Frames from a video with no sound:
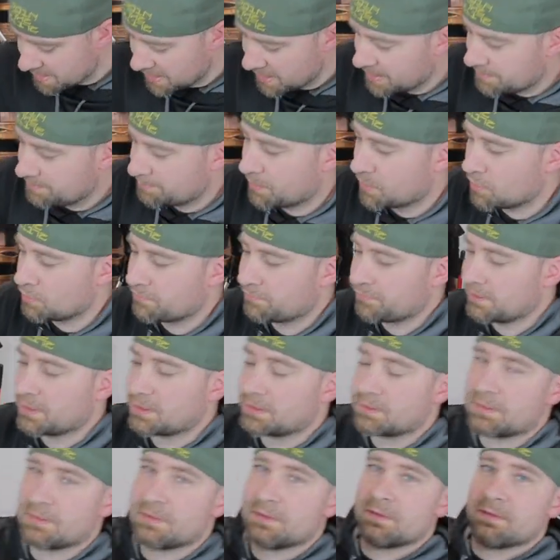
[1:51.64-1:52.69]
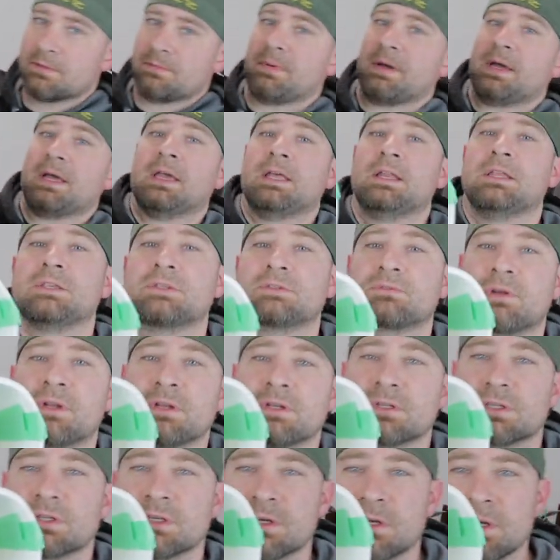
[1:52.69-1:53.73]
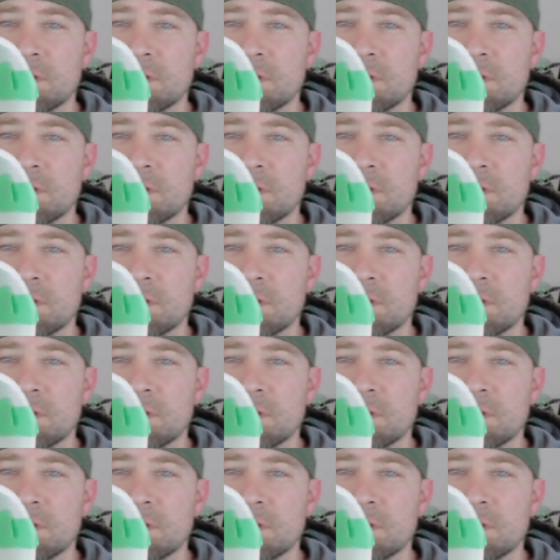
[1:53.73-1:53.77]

not perfect by any stretch